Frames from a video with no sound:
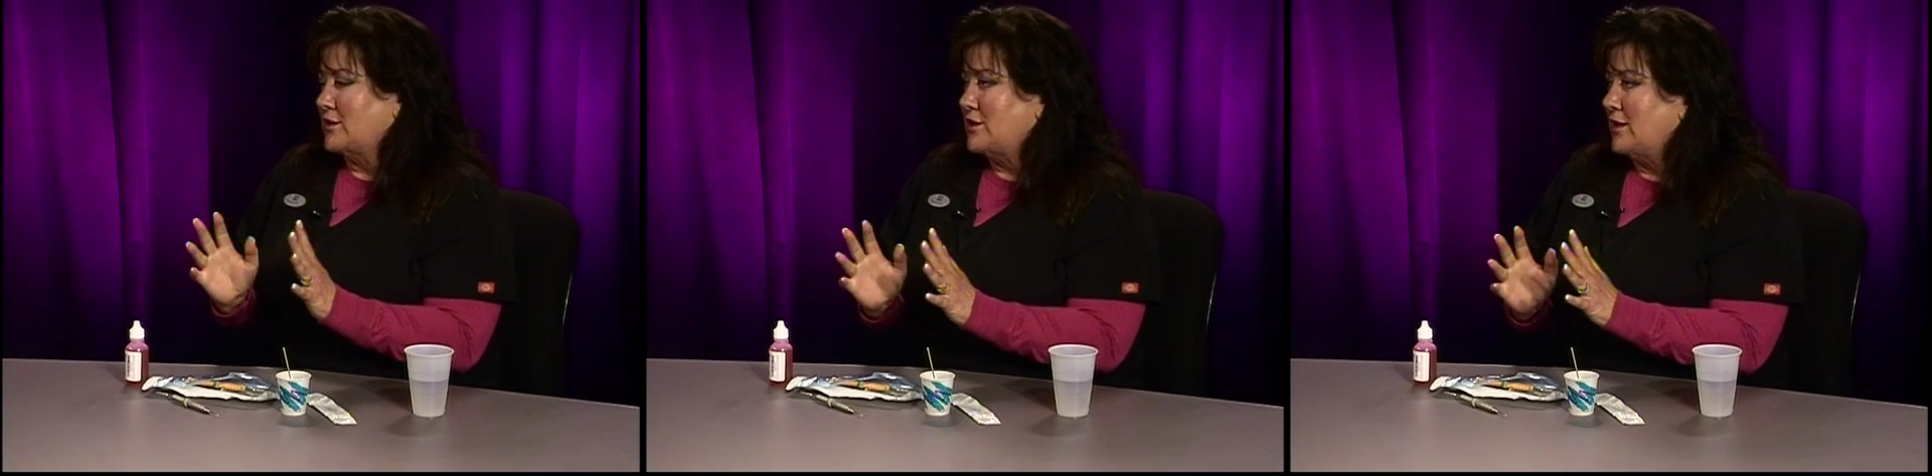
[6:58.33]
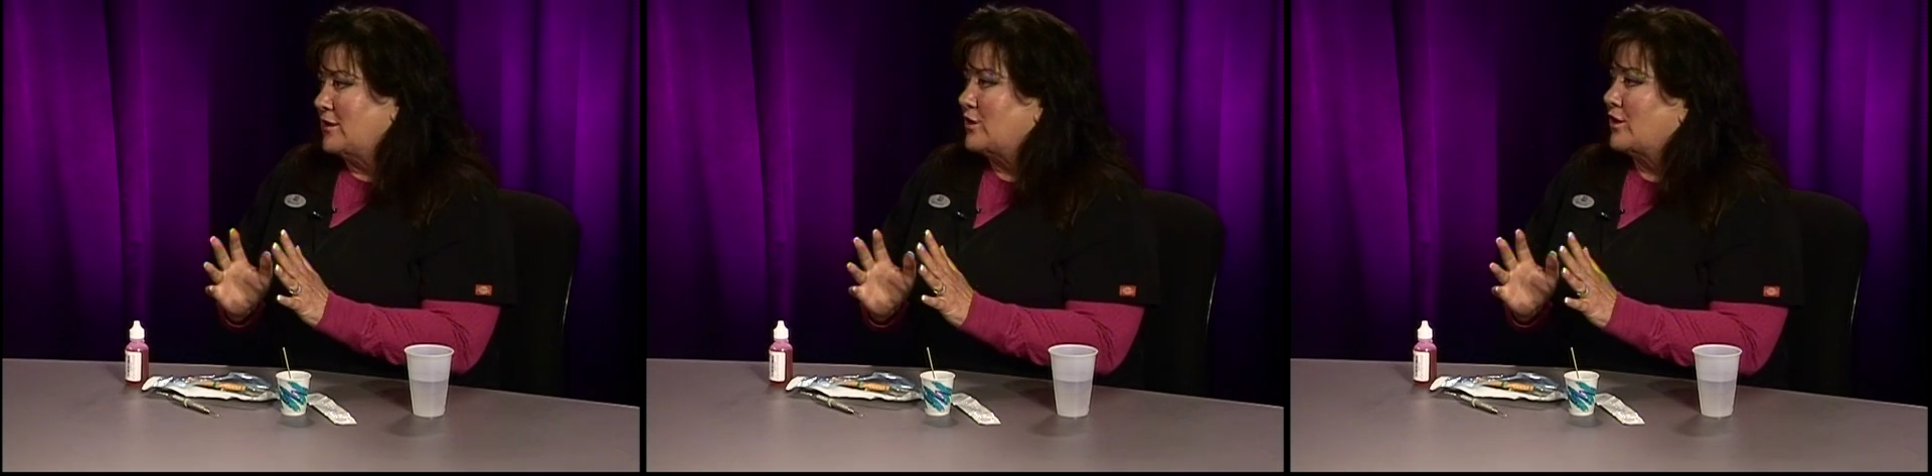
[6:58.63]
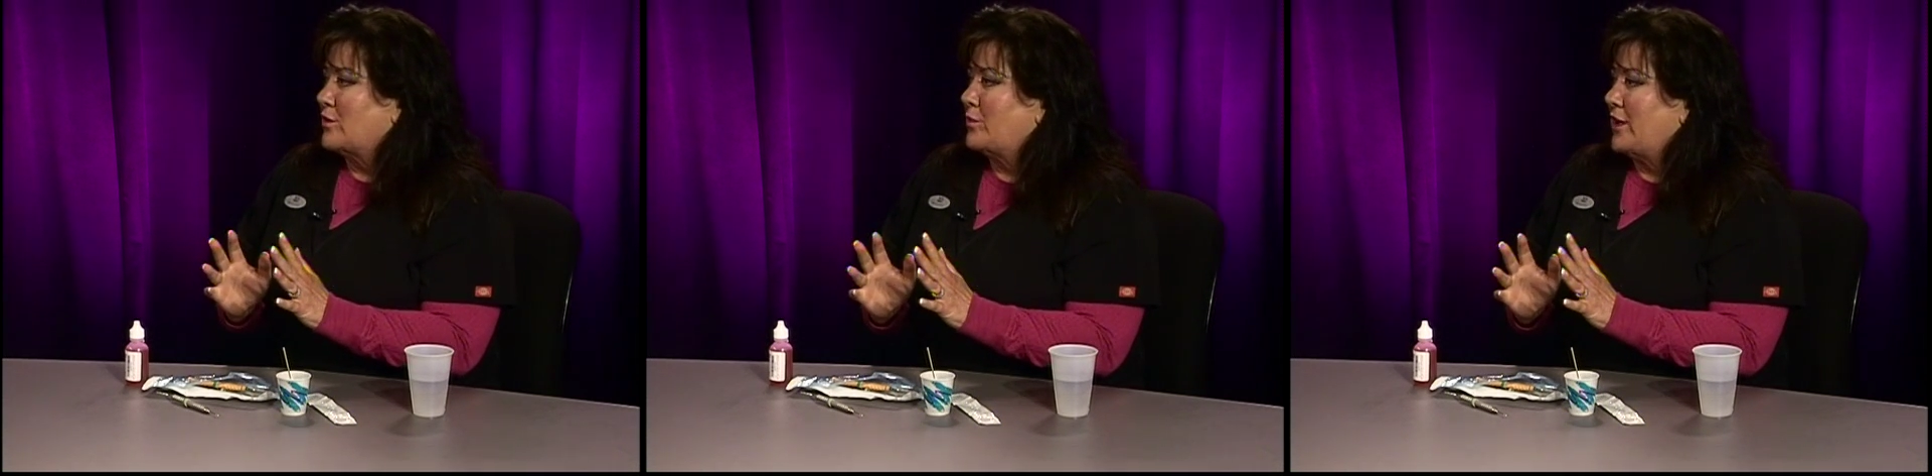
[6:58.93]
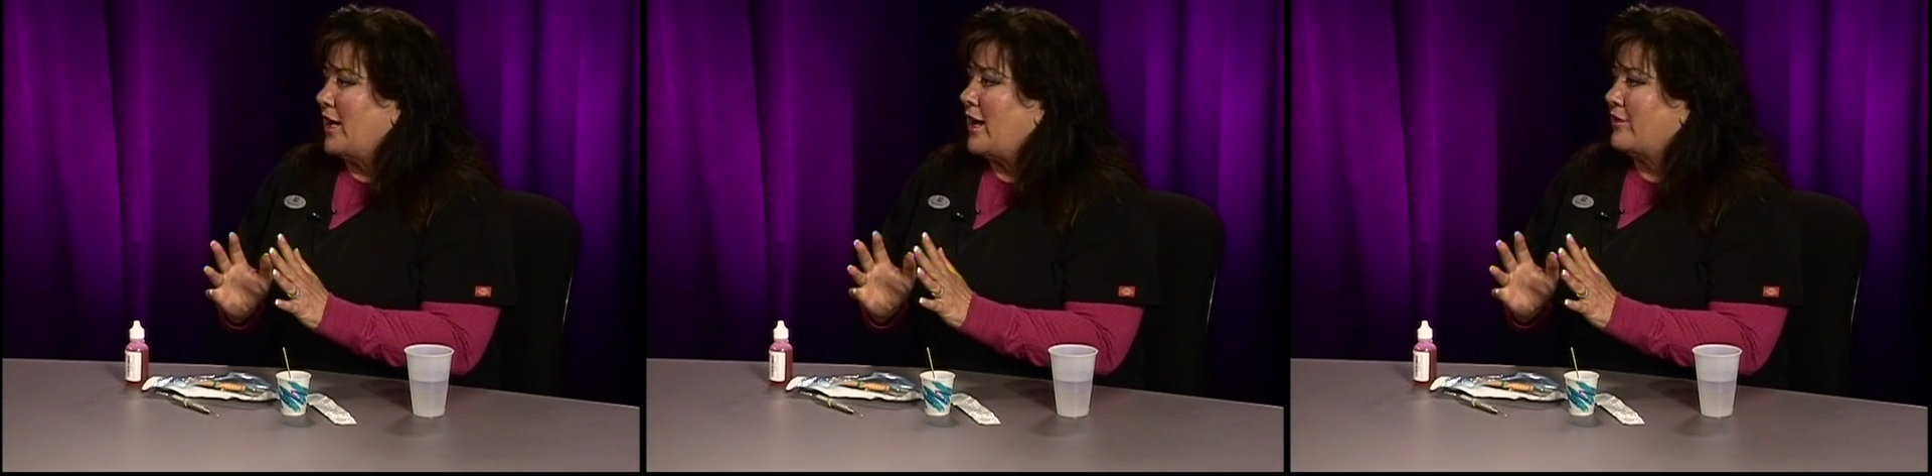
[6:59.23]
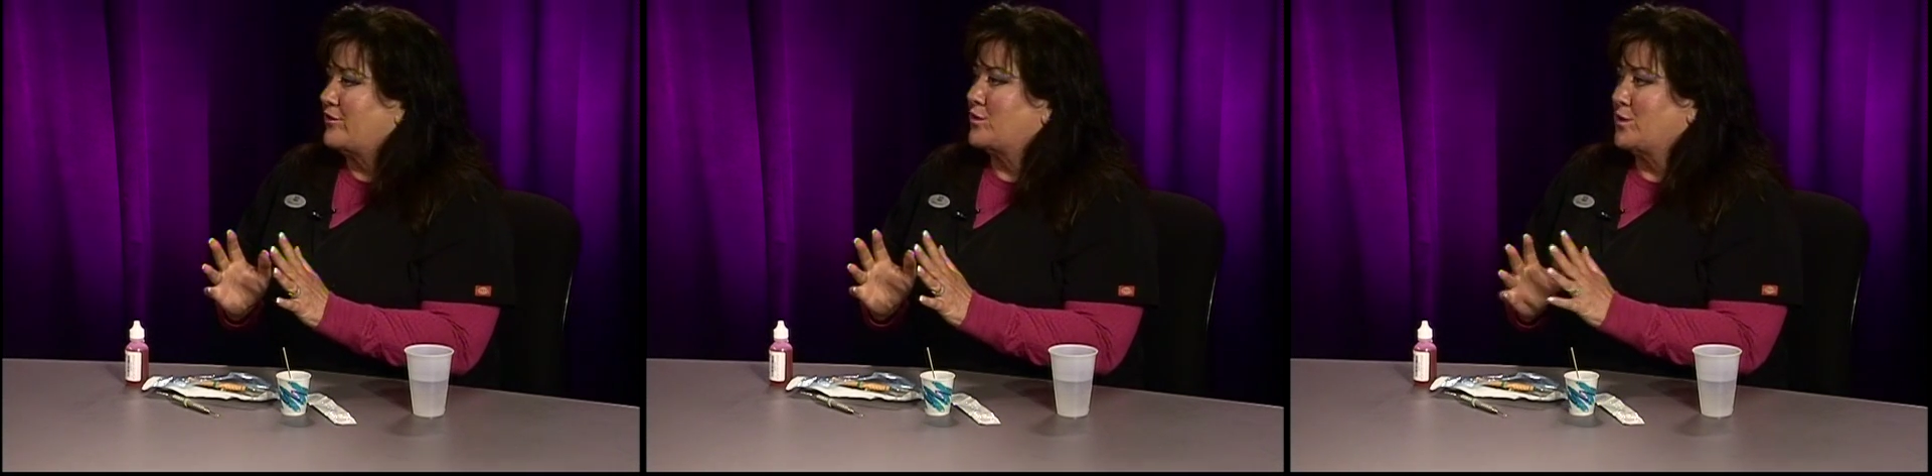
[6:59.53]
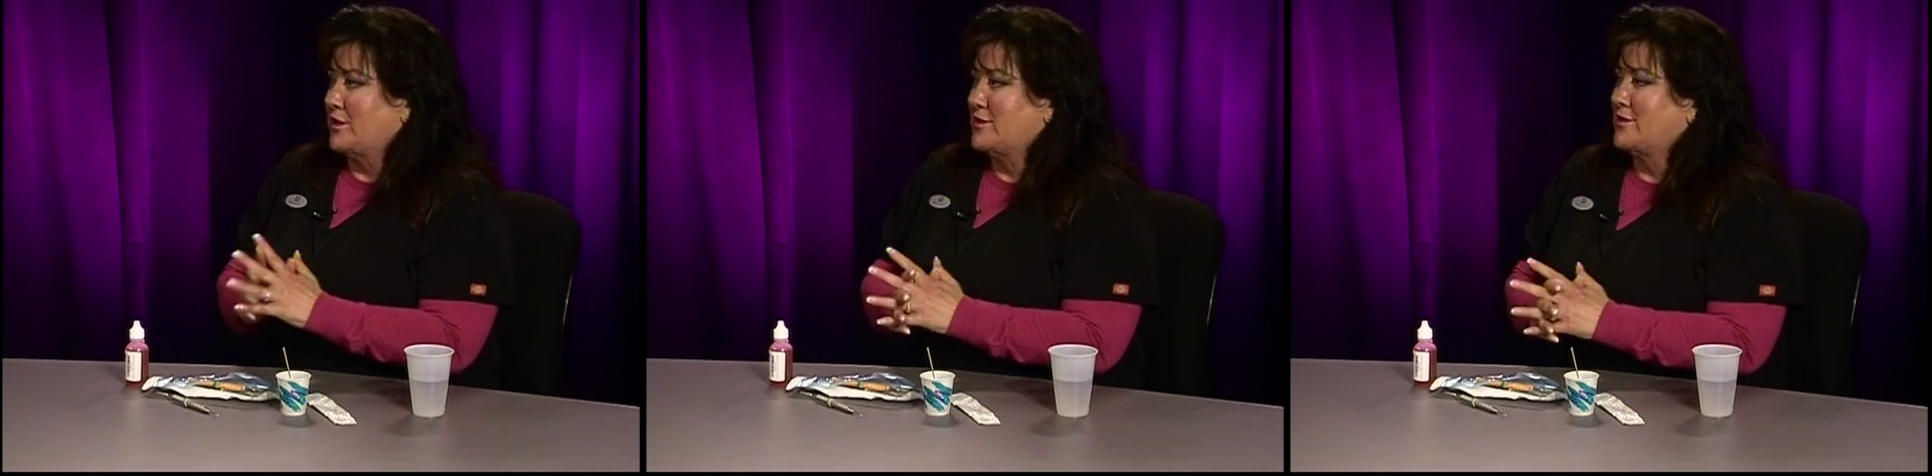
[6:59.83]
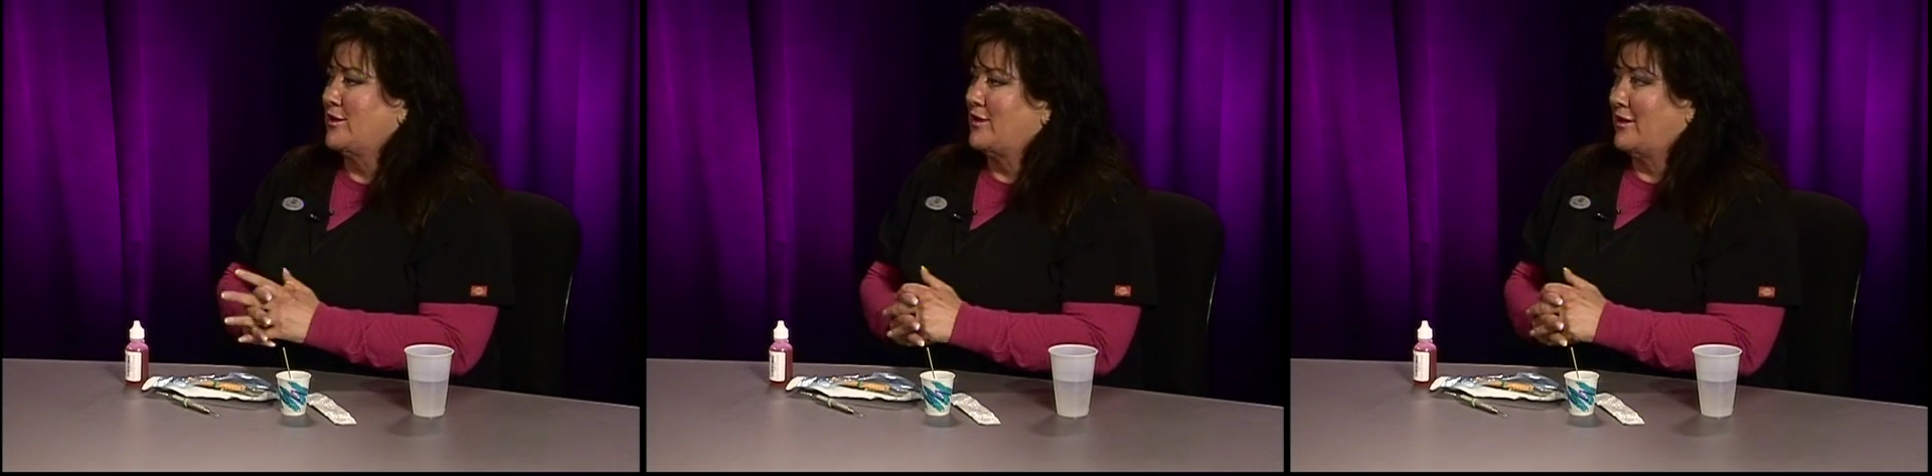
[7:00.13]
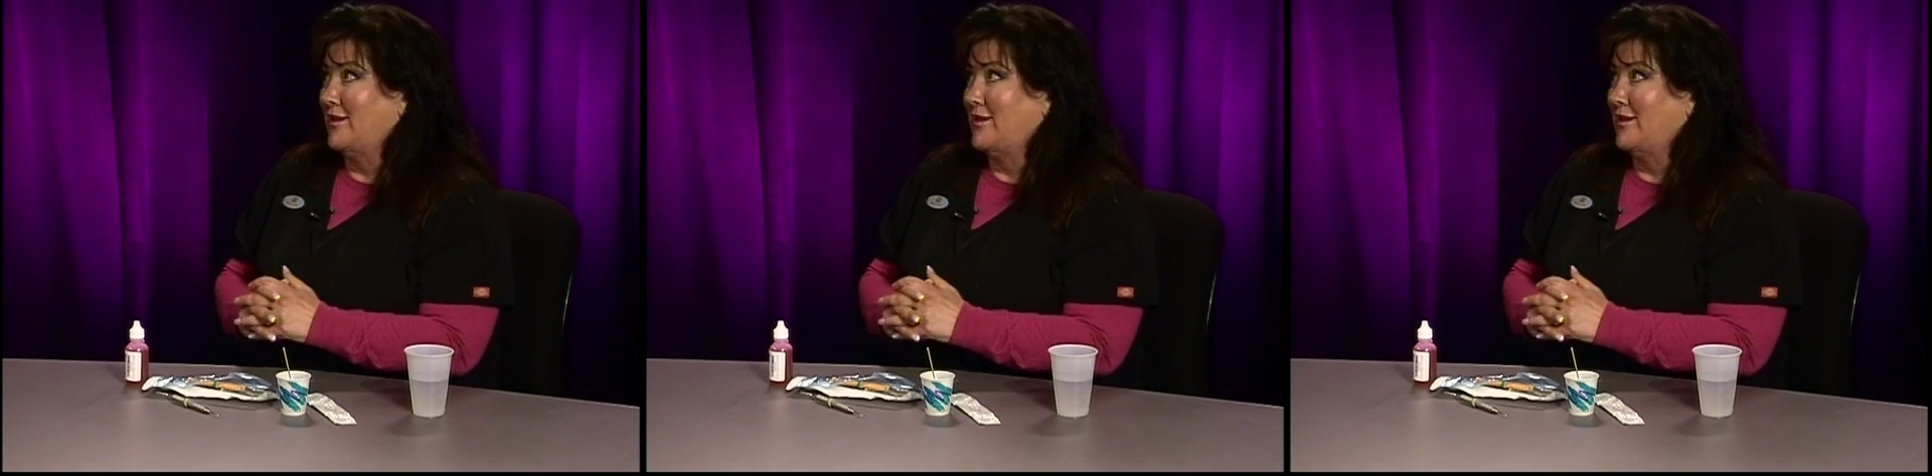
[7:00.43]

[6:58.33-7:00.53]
teeth are going to be afterwards. So then